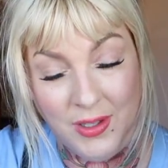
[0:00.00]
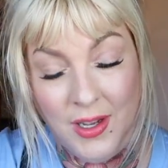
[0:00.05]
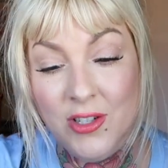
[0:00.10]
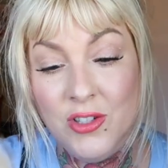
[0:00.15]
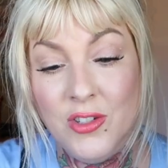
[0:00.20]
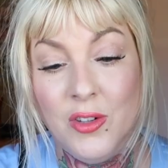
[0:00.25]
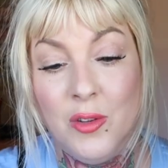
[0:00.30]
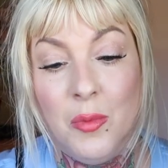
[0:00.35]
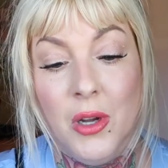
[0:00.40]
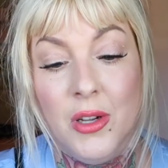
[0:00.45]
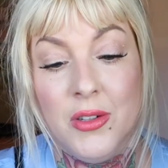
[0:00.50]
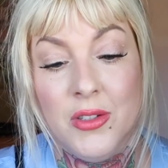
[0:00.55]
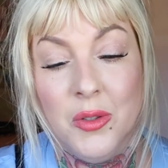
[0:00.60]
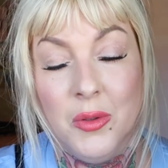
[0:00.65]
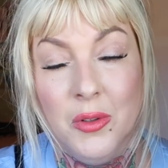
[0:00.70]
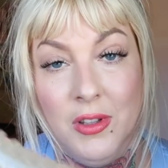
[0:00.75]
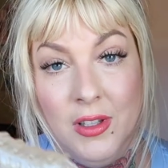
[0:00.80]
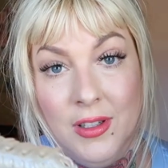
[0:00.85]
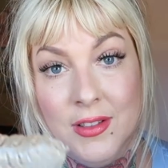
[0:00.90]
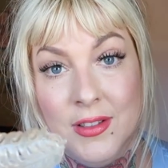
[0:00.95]
I should have bought
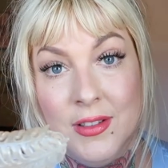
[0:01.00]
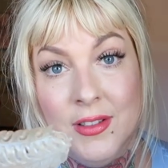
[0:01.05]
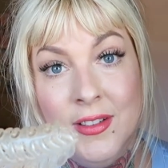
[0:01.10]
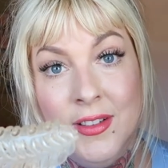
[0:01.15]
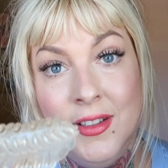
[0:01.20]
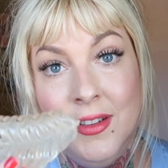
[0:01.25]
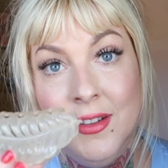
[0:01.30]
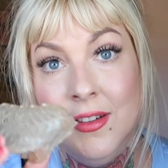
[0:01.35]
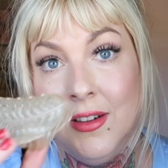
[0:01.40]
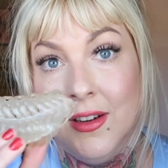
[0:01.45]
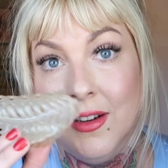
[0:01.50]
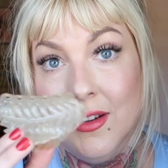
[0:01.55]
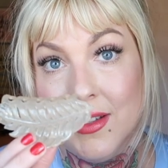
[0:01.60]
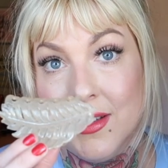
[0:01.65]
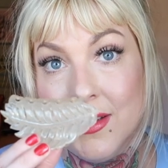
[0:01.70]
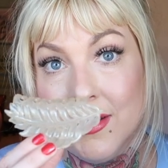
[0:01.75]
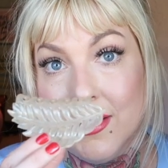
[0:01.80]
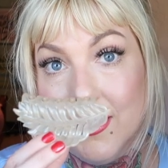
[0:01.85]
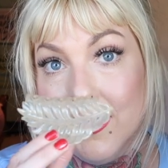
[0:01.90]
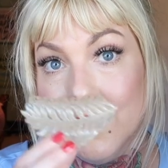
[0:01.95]
two of these,
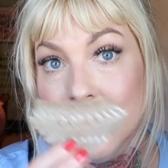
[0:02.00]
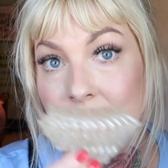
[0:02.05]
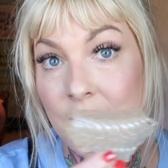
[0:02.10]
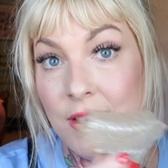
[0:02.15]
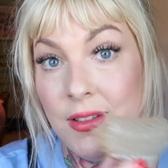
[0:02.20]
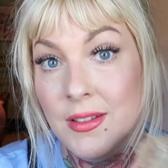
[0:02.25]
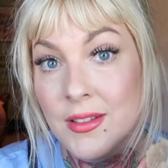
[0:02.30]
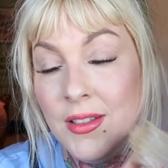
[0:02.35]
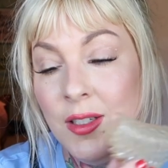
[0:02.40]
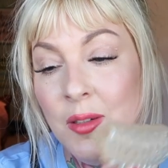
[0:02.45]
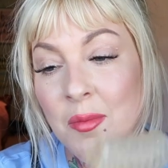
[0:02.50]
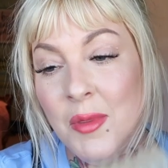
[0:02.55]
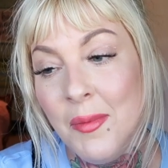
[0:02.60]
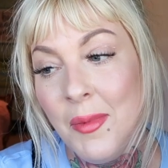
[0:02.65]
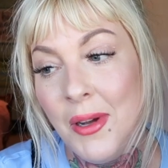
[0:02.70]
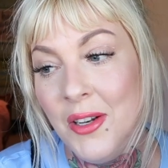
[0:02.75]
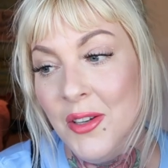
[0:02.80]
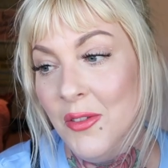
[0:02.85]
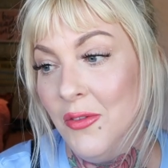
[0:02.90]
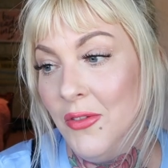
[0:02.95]
honestly, because this is gonna be
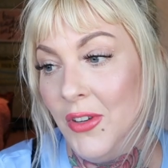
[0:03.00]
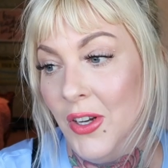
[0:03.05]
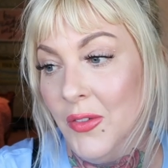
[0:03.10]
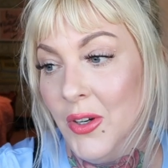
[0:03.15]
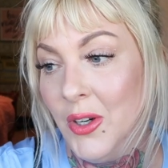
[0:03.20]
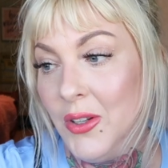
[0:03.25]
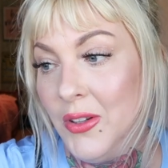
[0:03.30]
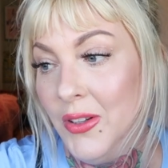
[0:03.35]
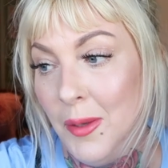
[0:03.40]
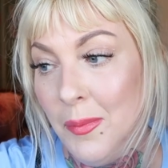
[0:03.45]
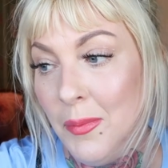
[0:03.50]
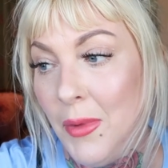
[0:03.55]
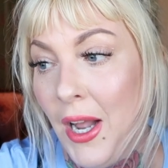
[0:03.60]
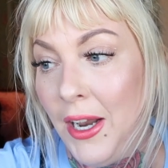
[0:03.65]
my new favorite clip.